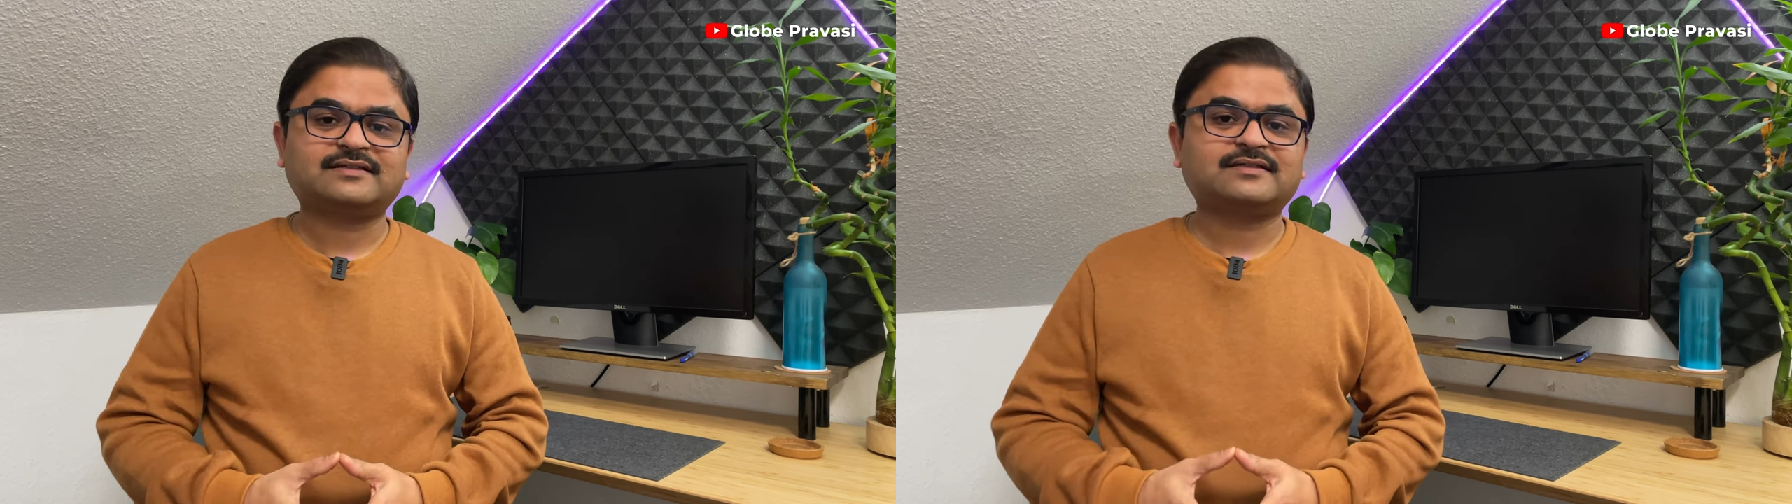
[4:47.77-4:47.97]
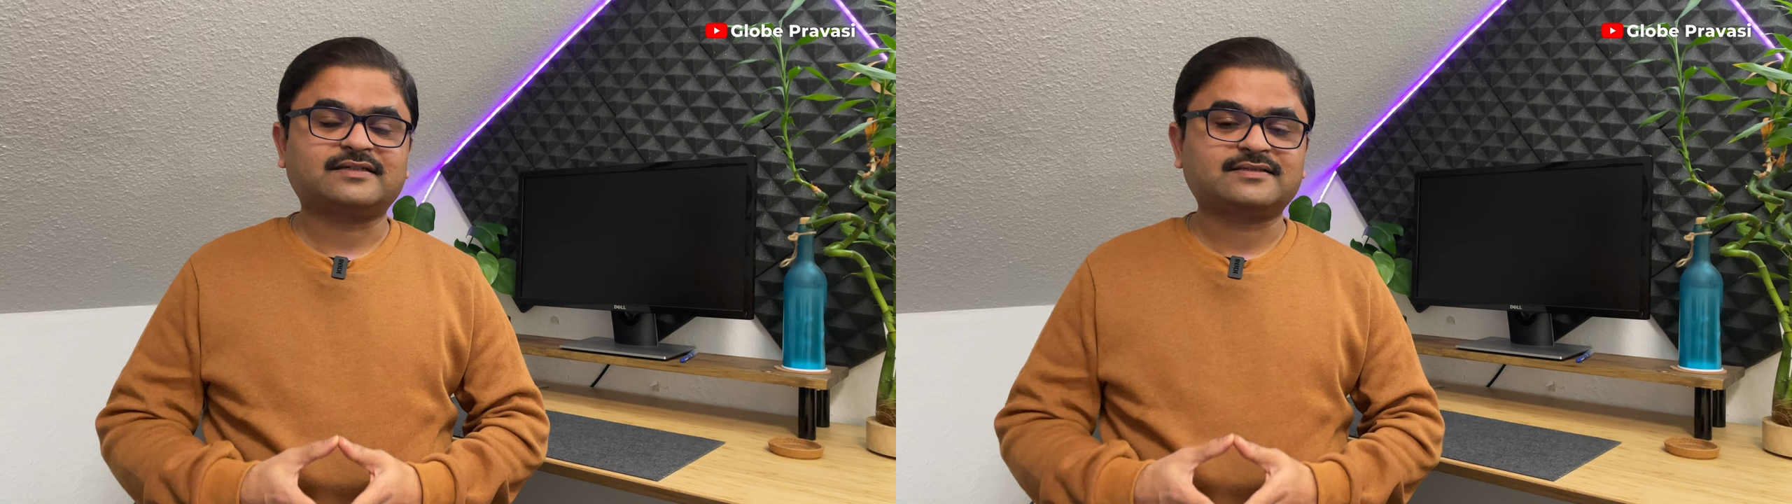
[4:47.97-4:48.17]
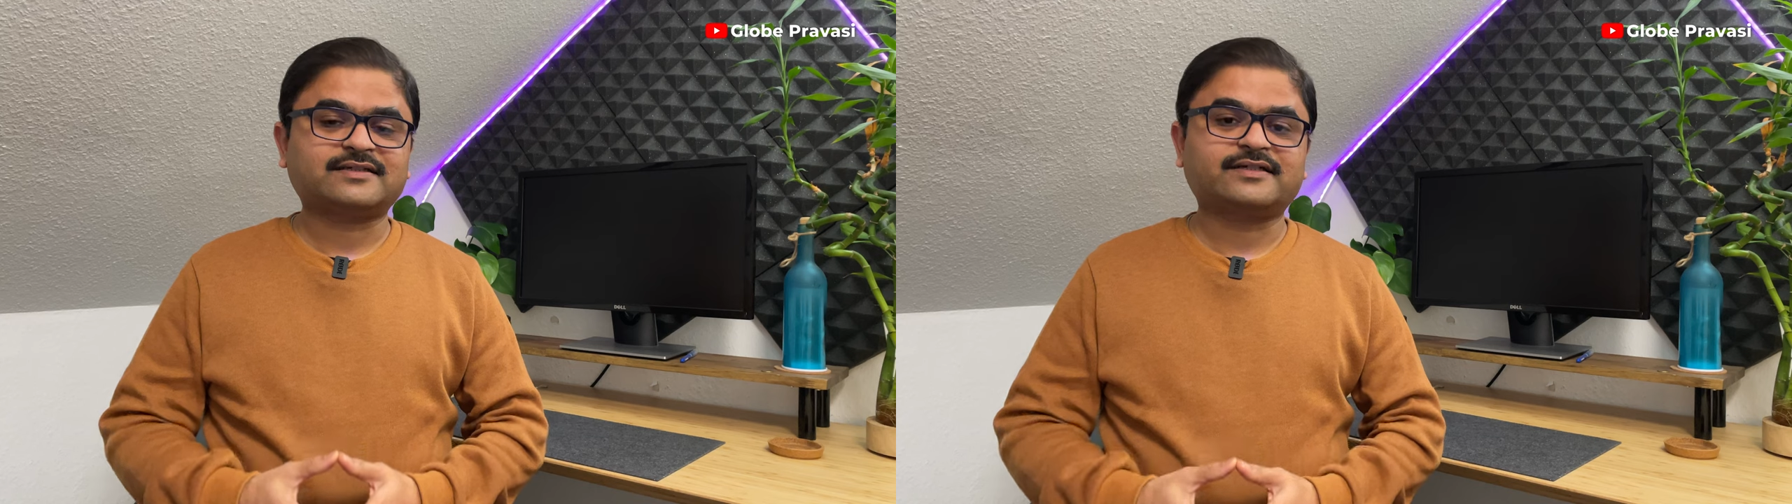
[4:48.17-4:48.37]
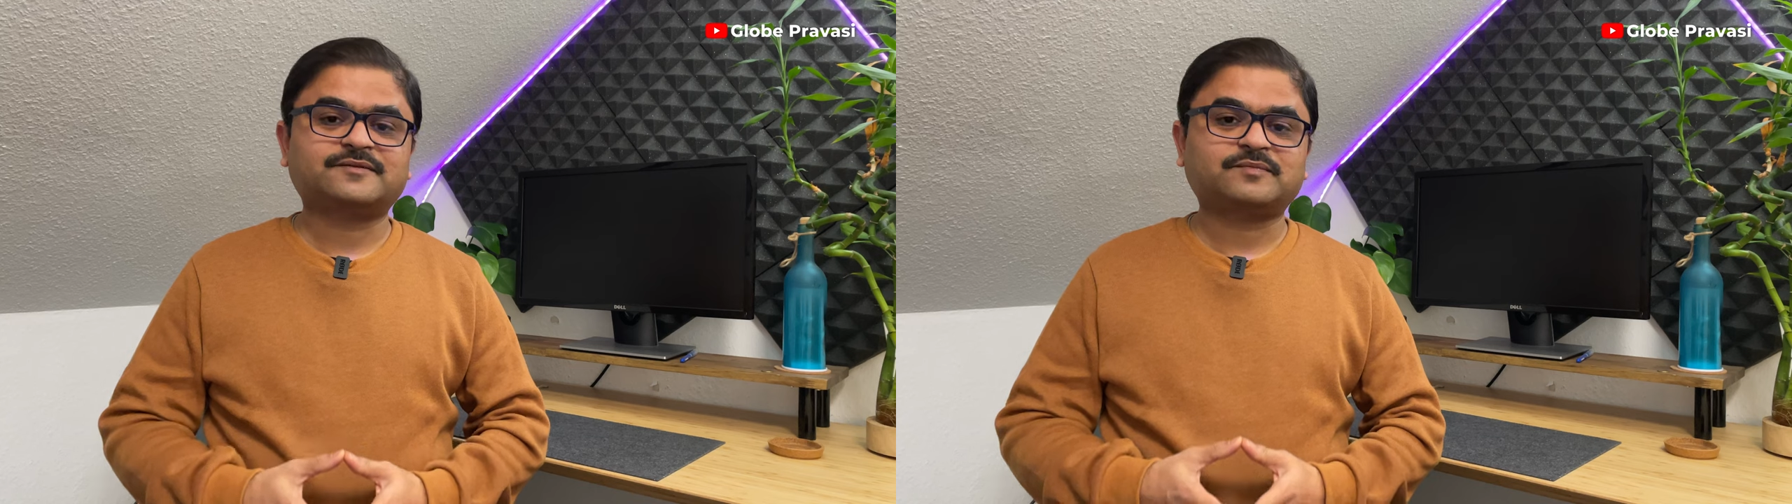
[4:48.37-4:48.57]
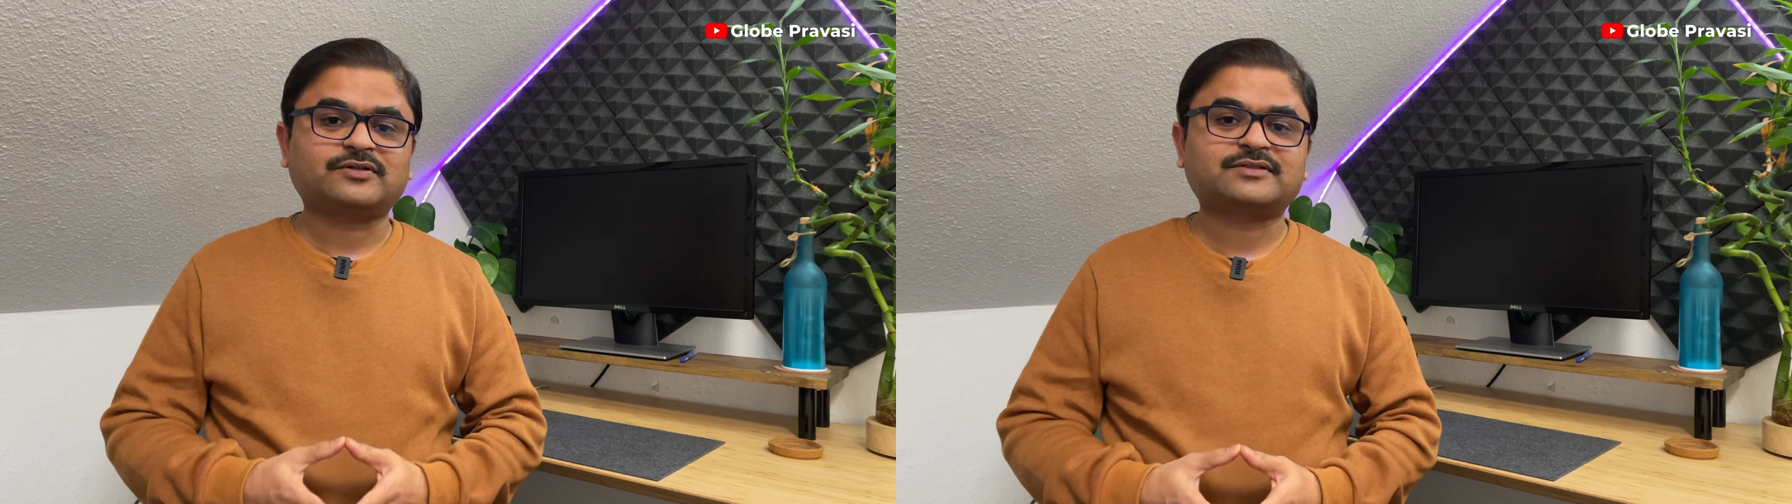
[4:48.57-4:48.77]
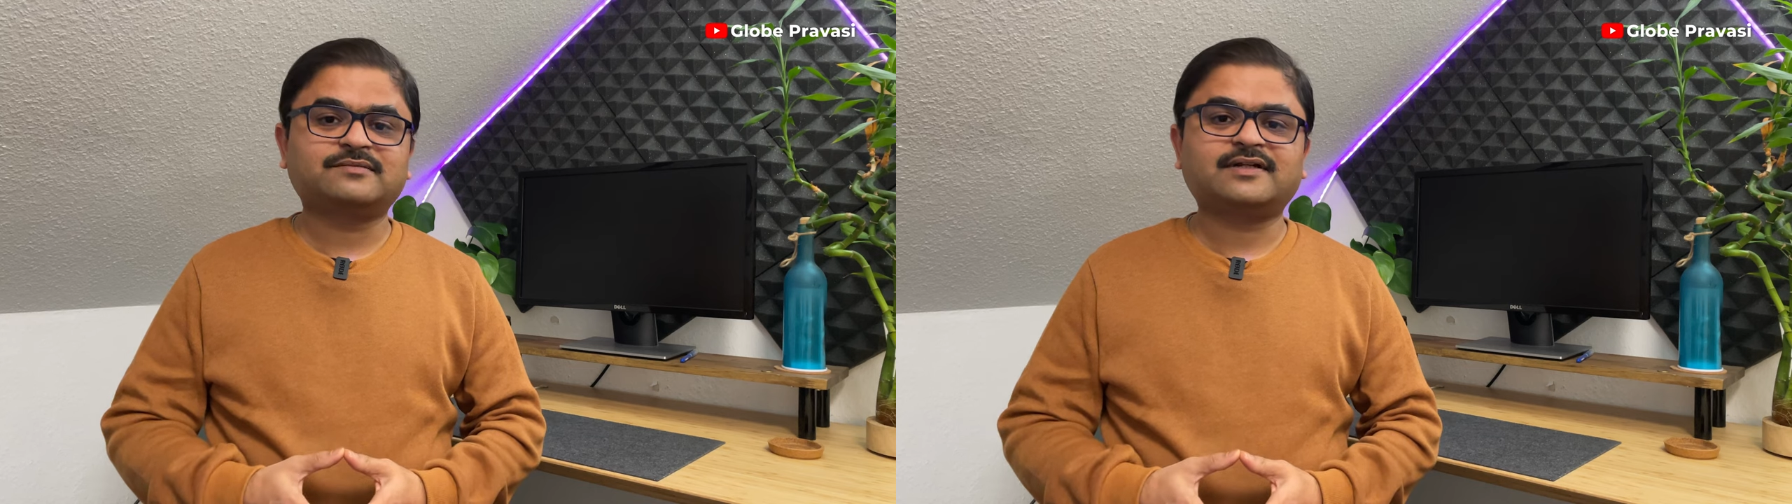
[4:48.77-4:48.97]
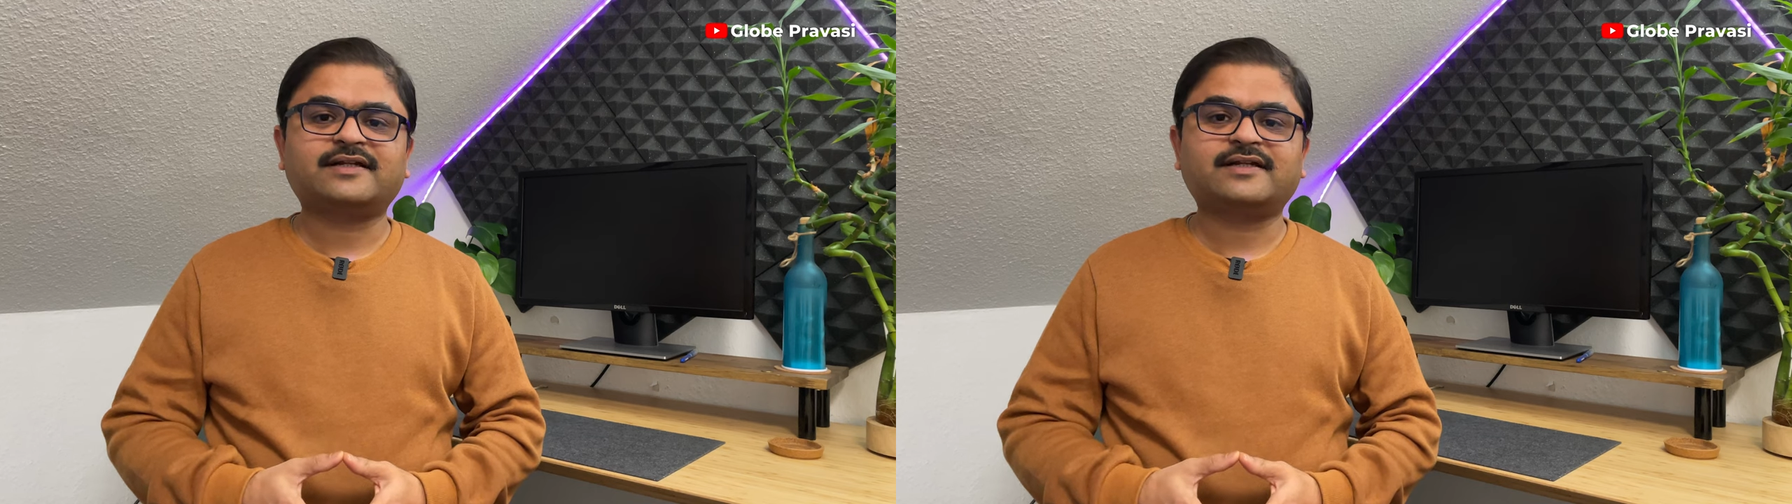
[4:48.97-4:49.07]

yes, it is possible.